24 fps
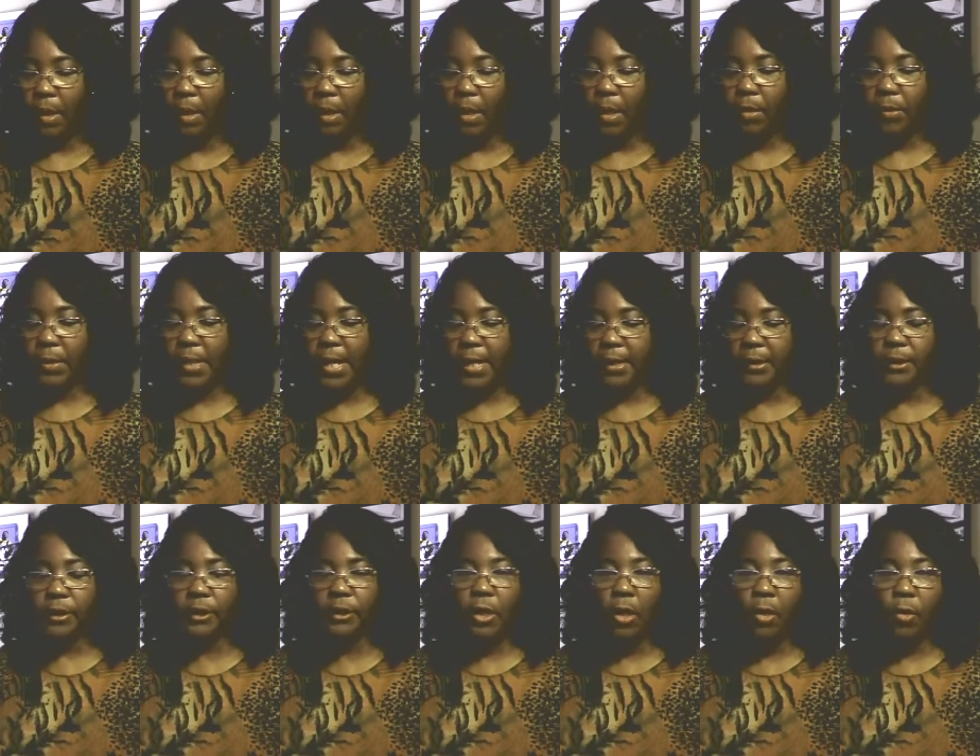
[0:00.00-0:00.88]
Okay,
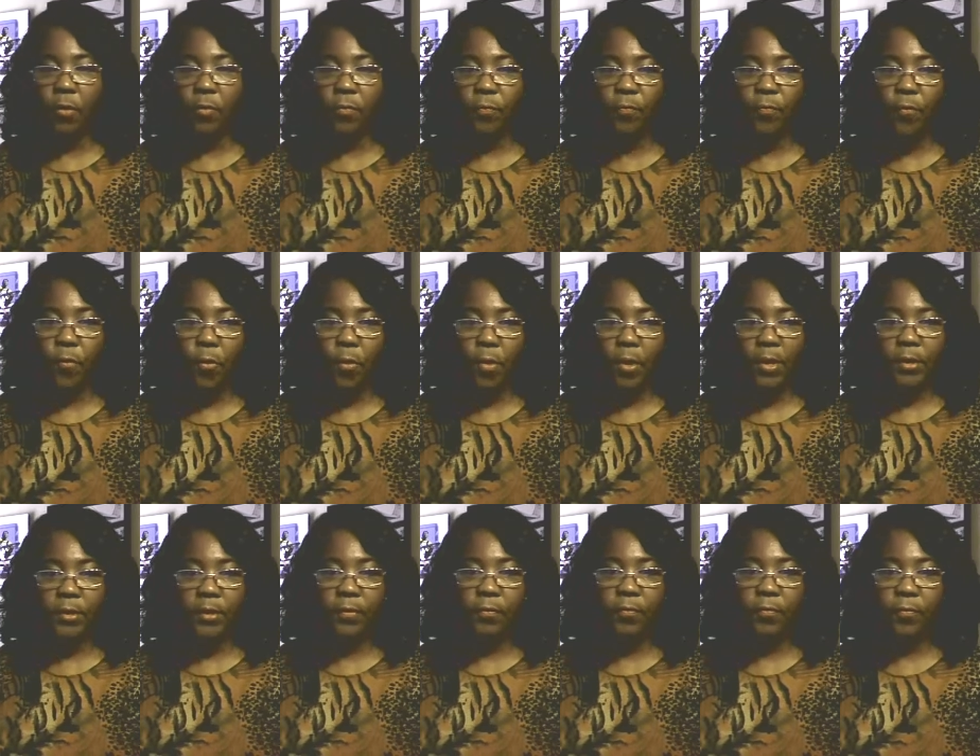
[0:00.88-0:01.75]
so for
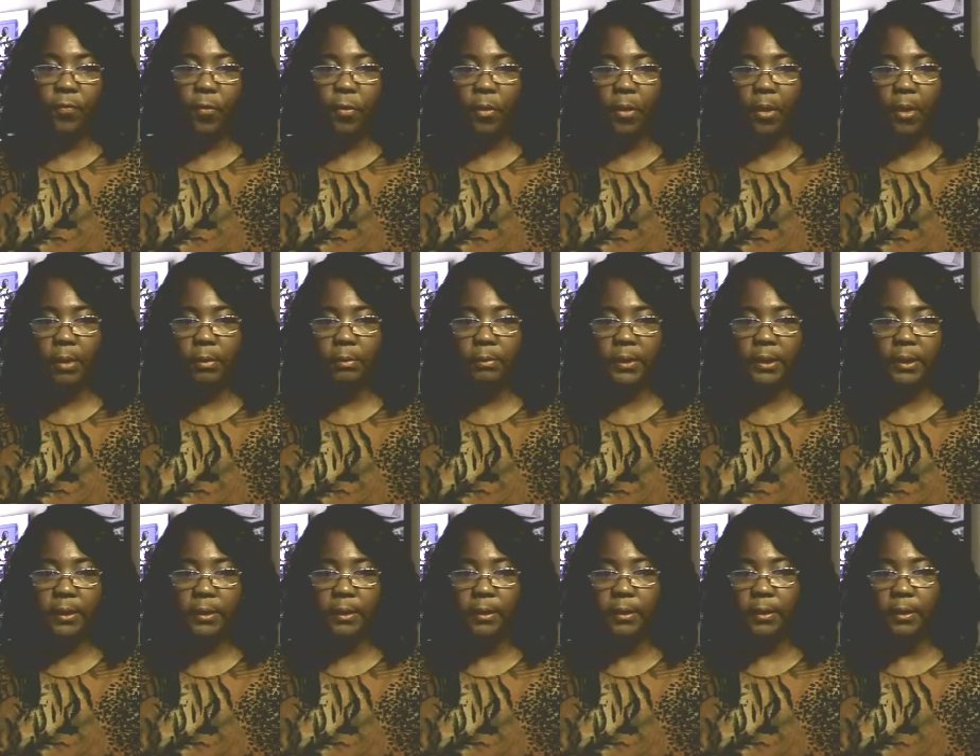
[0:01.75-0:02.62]
the forms
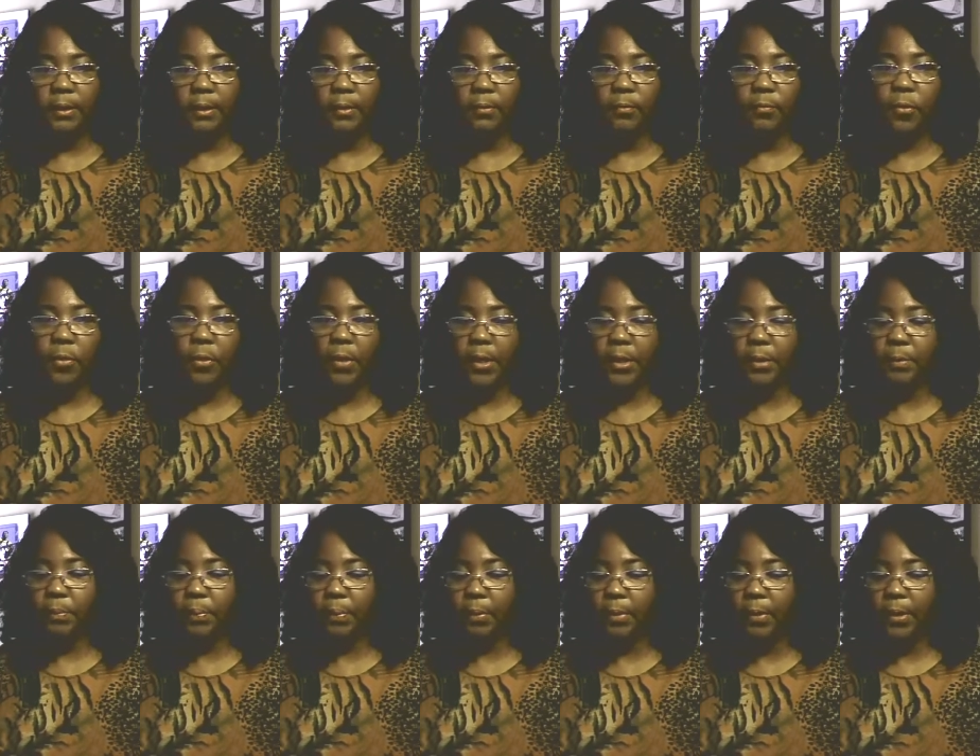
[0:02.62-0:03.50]
for
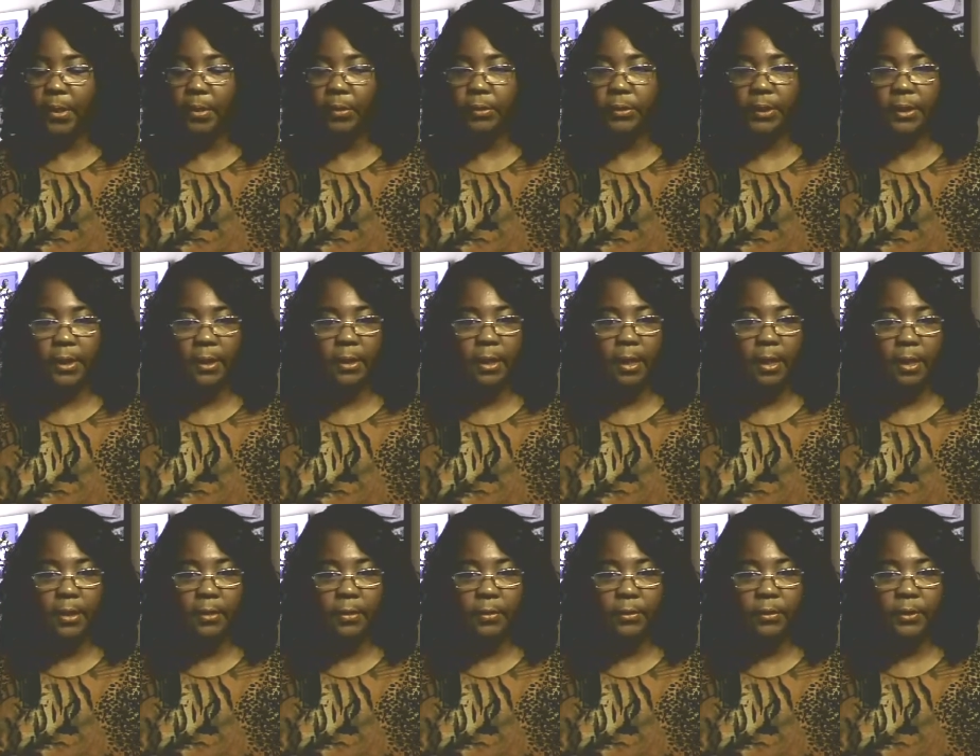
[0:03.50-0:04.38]
employers and
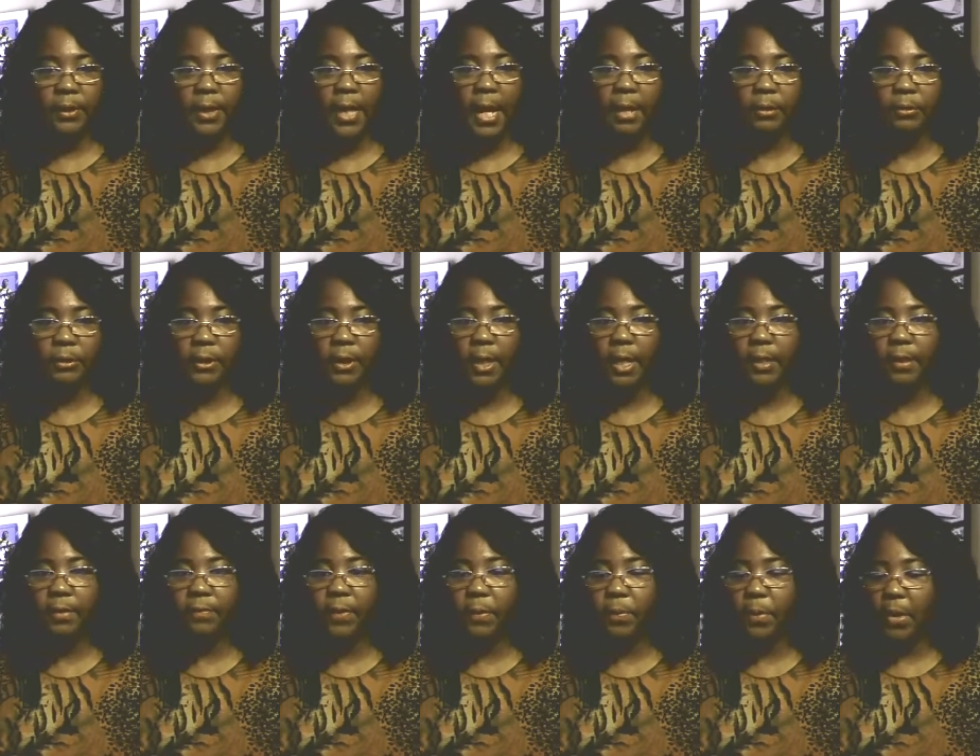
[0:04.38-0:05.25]
others outside
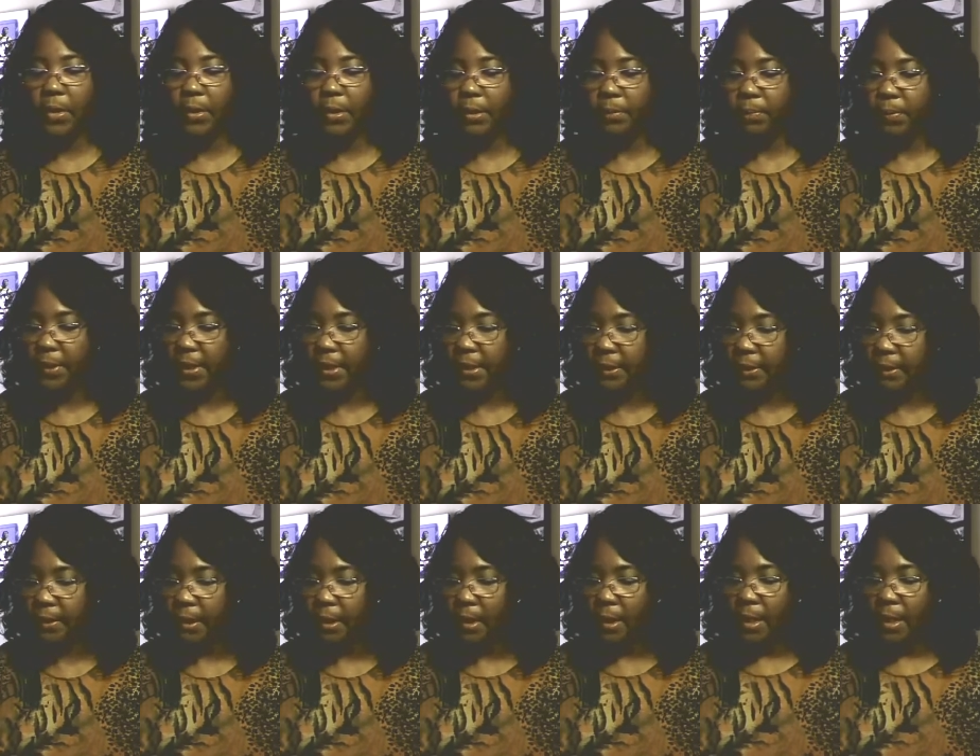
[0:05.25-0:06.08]
of the marketplace,